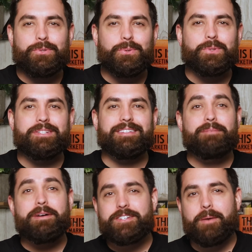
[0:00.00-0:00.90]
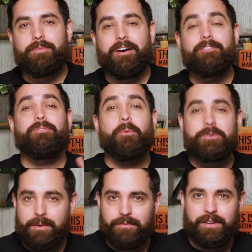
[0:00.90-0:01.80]
tool designed by Shopify for
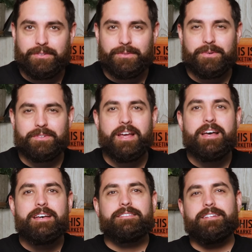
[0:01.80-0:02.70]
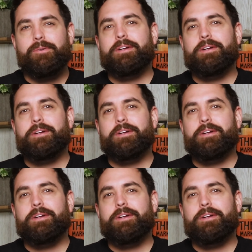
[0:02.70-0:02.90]
Shopify stores. Stick